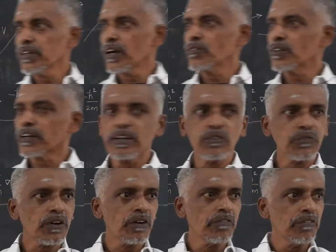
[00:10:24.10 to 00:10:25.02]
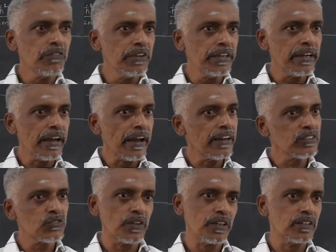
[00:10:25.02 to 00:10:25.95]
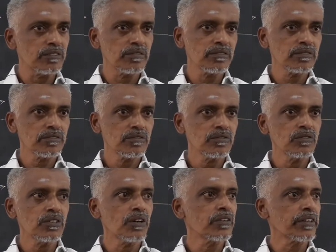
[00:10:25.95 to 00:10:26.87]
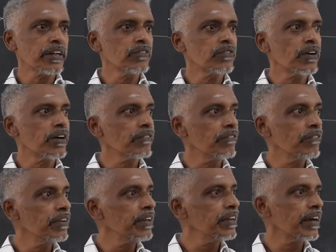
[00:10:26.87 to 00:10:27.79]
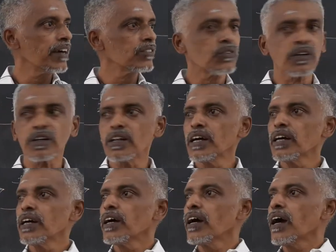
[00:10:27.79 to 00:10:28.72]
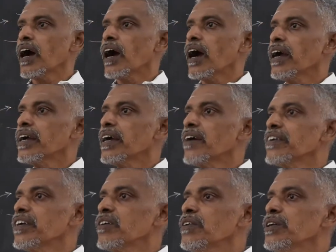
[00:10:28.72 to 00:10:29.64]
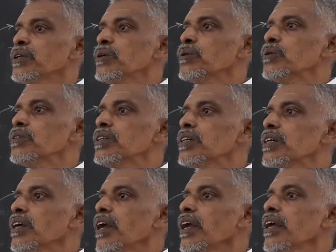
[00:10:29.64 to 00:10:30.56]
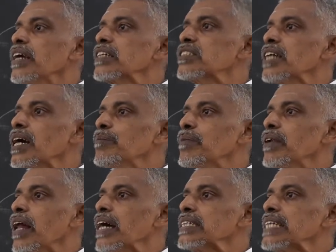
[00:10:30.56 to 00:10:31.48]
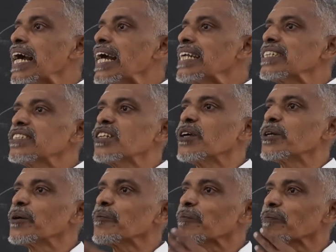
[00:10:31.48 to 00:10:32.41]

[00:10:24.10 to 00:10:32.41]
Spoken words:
have to write for V as well. We have to write for V as well. I have given you the example as hydrogen atom.